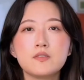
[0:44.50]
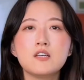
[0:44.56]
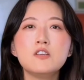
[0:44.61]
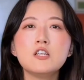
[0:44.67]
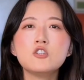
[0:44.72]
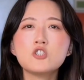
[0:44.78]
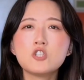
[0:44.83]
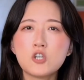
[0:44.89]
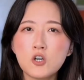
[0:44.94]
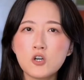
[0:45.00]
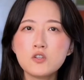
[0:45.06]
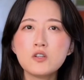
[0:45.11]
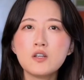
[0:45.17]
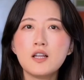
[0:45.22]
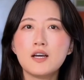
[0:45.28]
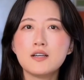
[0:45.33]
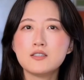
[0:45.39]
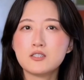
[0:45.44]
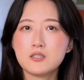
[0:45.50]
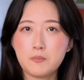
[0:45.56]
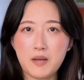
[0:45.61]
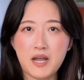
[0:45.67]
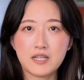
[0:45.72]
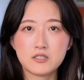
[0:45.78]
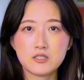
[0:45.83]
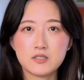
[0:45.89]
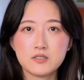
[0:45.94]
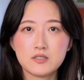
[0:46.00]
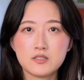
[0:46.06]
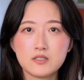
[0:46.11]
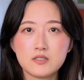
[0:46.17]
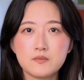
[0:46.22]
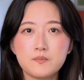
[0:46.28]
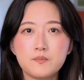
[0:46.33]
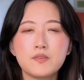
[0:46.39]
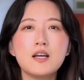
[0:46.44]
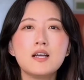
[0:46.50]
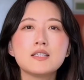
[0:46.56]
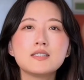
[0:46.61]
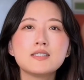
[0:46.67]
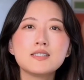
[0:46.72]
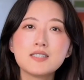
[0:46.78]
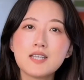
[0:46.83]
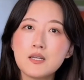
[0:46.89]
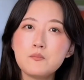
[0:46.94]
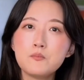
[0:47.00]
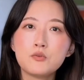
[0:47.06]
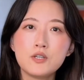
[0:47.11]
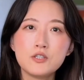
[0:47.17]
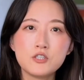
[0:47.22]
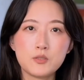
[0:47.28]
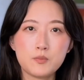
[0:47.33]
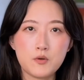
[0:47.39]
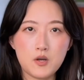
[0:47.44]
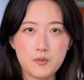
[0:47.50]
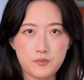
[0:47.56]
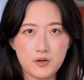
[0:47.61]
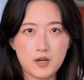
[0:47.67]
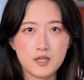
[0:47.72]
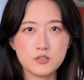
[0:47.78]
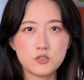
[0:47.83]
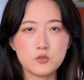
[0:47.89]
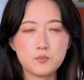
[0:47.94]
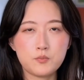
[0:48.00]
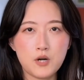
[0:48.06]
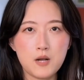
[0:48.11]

They internalize the patterns. The same principle applies to